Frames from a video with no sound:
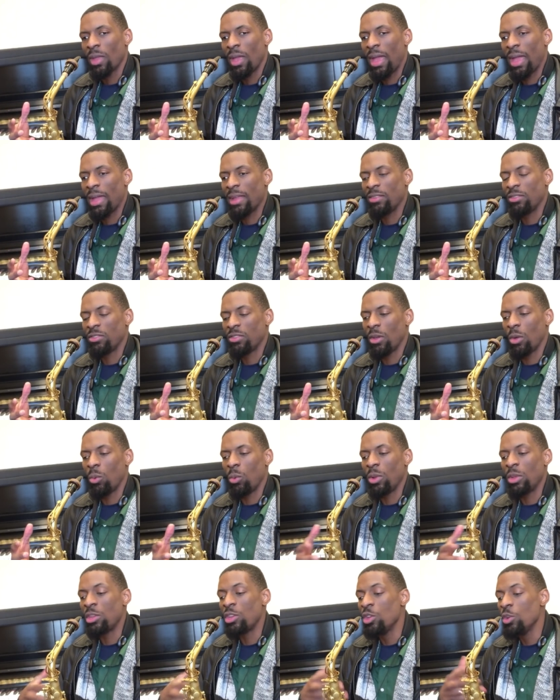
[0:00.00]
And so
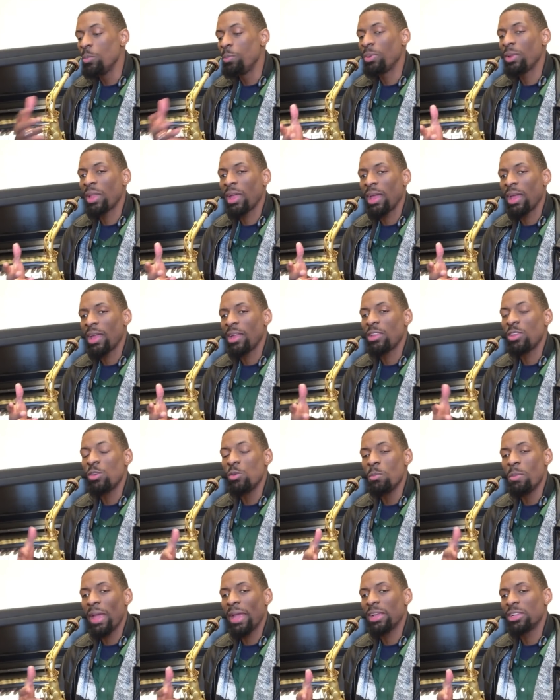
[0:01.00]
when you play it,
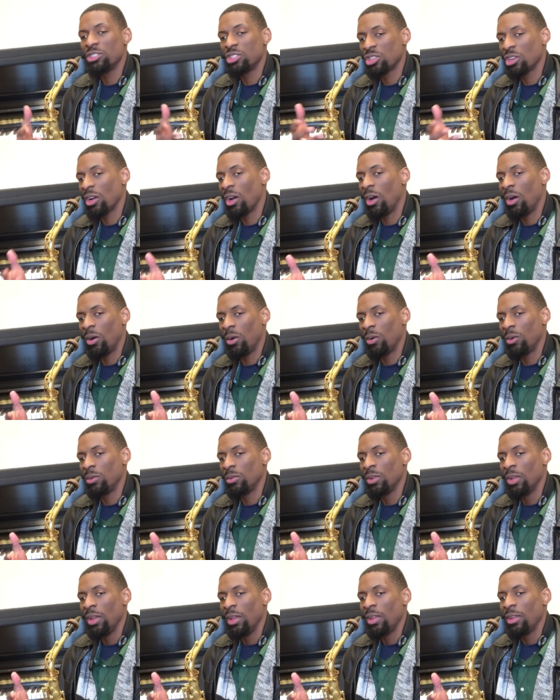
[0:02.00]
you make it your
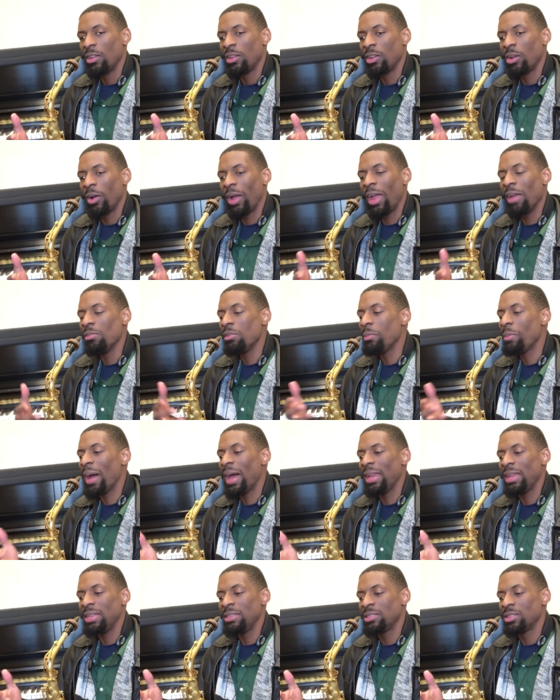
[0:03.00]
own. You know,
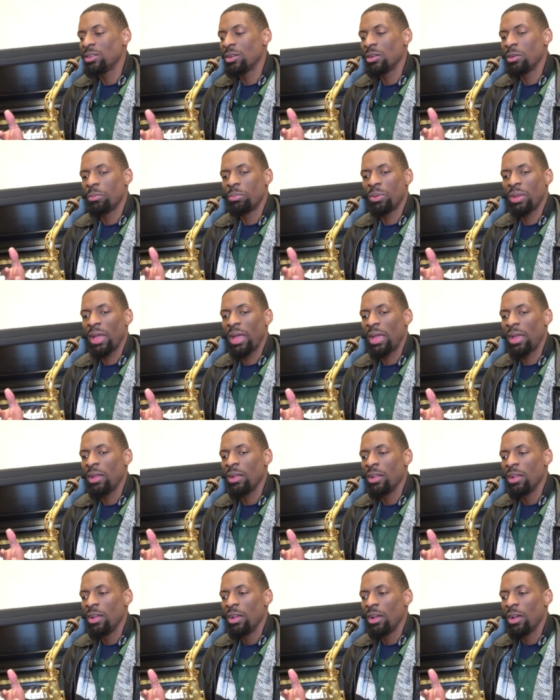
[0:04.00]
everybody's going to play